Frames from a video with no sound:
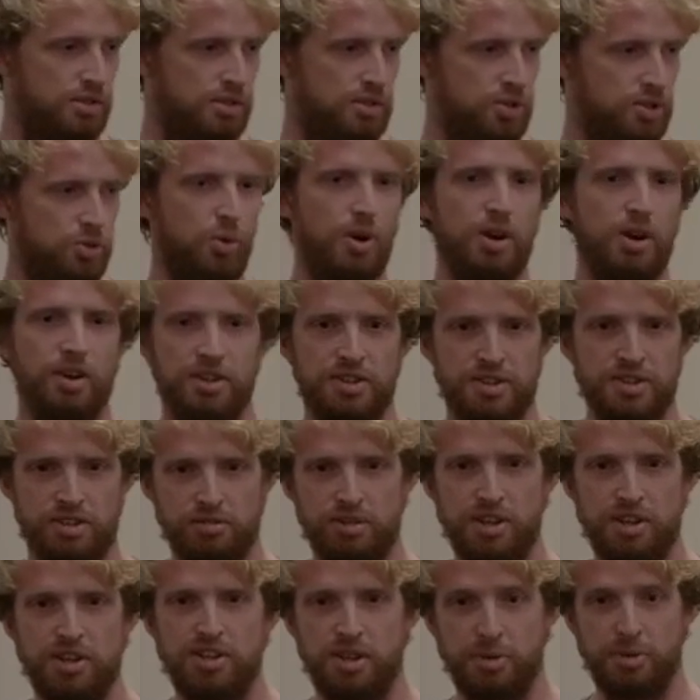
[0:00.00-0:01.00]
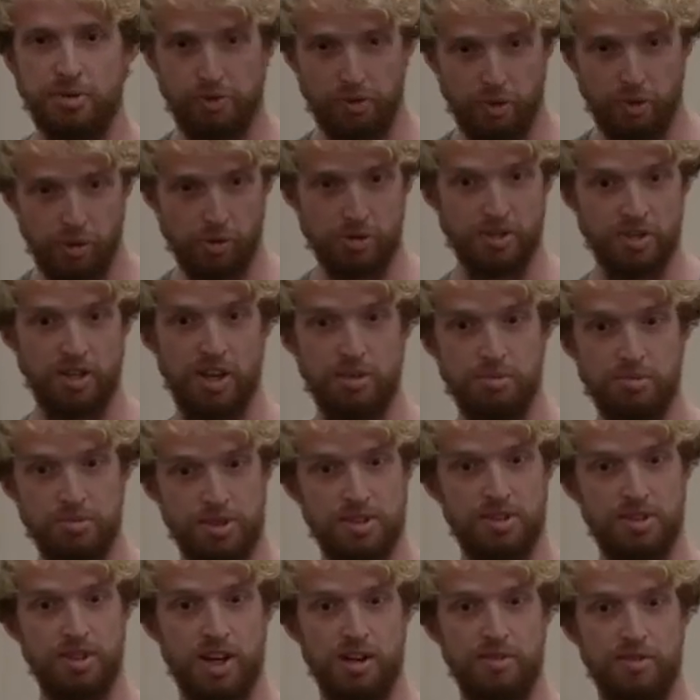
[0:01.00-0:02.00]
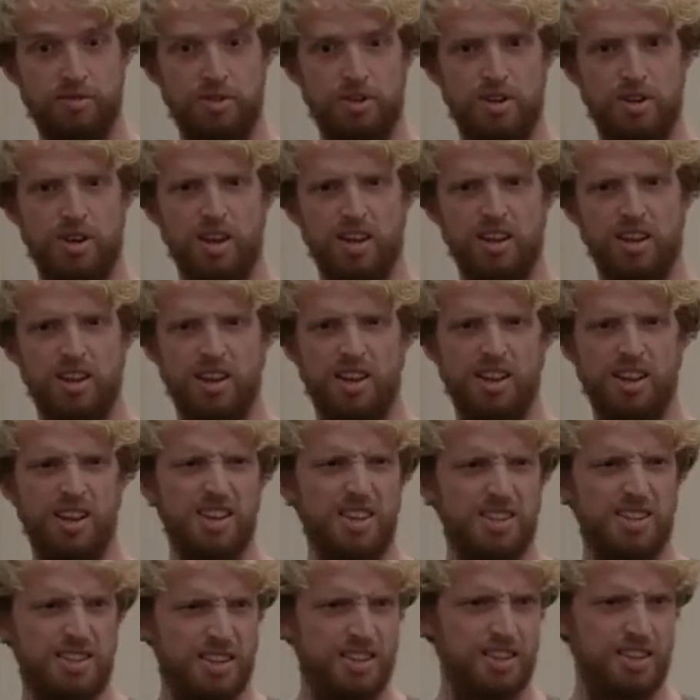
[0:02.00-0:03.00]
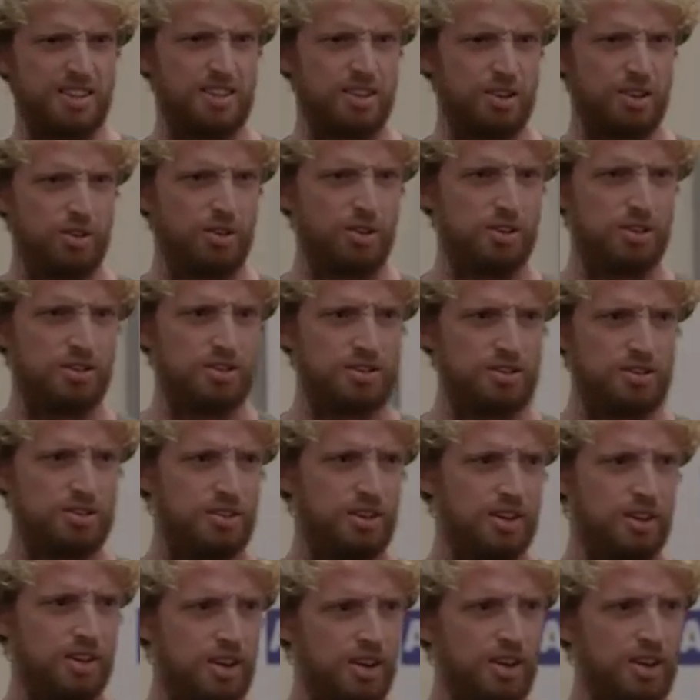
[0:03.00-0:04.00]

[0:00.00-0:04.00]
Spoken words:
twice, 3 times, 4 times is kind of unlikely. And these things cost,